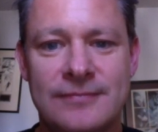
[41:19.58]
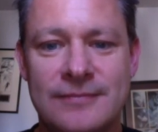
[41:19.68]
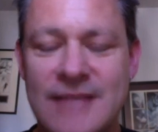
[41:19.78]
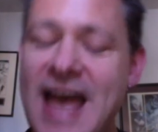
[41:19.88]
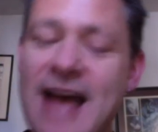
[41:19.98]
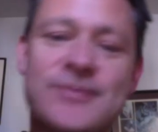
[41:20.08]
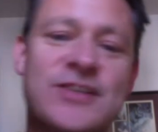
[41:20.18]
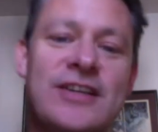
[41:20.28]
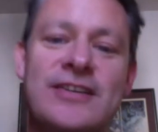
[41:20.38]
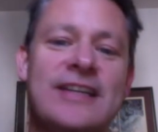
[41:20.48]
Yeah,
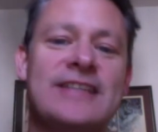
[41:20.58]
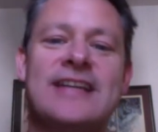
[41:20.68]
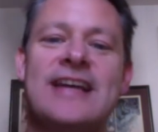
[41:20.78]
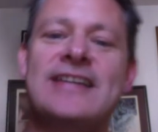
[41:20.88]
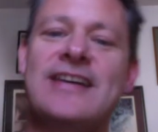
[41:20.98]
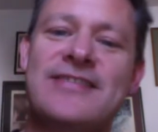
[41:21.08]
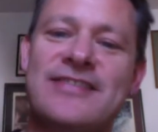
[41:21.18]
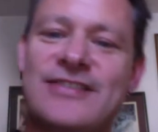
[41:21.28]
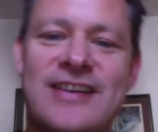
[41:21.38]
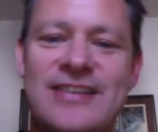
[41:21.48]
absolutely. Yeah, no,
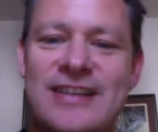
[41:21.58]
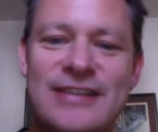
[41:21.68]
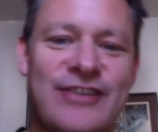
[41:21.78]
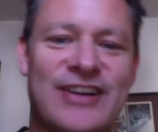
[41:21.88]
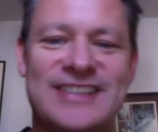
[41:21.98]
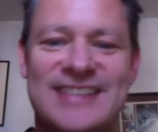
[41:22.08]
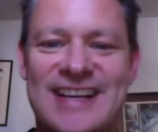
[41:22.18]
it's totally fine. Yeah,